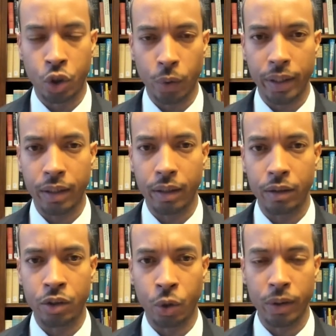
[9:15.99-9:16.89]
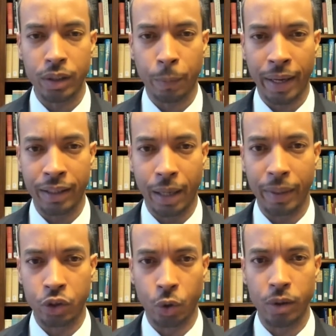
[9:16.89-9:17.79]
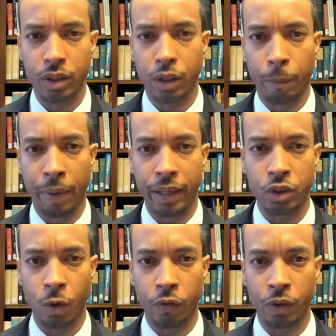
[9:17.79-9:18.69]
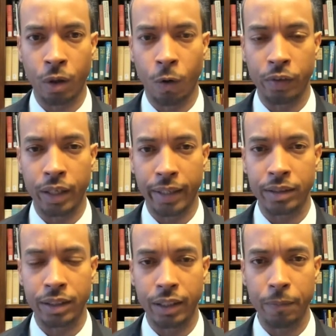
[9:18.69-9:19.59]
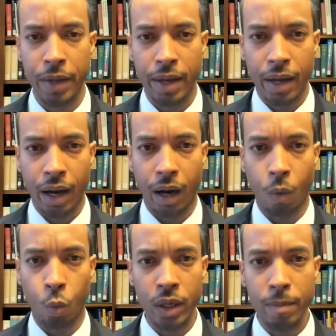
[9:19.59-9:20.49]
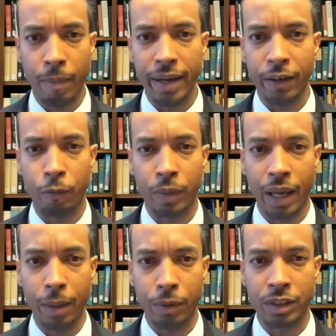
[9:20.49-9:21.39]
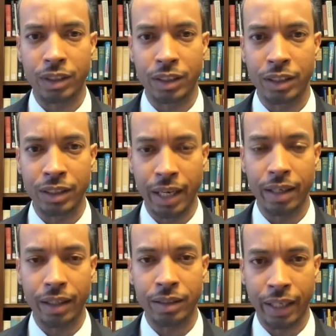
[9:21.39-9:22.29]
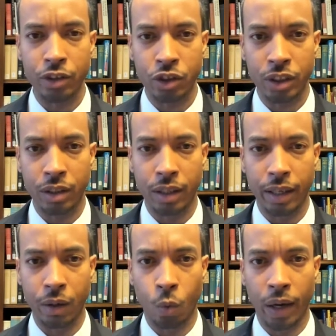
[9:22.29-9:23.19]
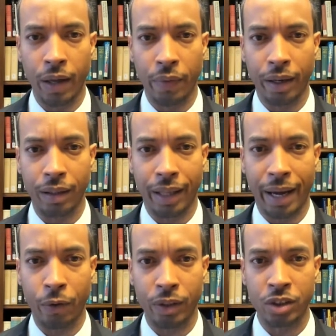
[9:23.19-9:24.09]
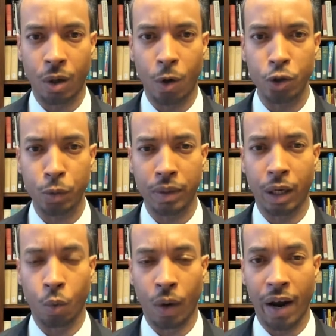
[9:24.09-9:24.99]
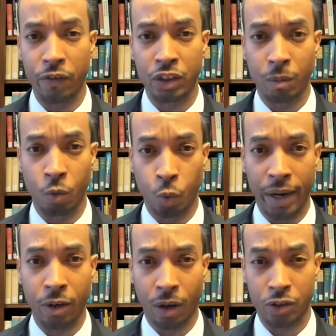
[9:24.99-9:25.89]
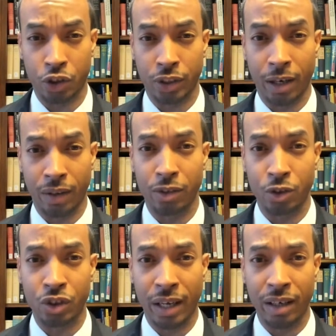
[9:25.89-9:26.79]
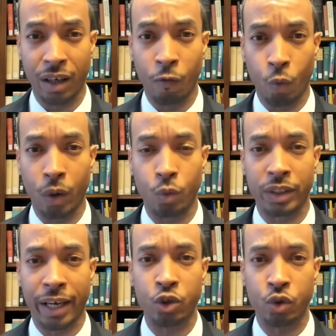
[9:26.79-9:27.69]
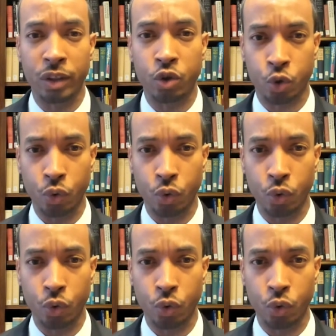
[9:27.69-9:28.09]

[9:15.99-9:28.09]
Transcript: during the pandemic, during the debates over COVID-19, we might have been able to sustain attention in a way that allowed us to ultimately arrive at some greater shared understanding of what was actually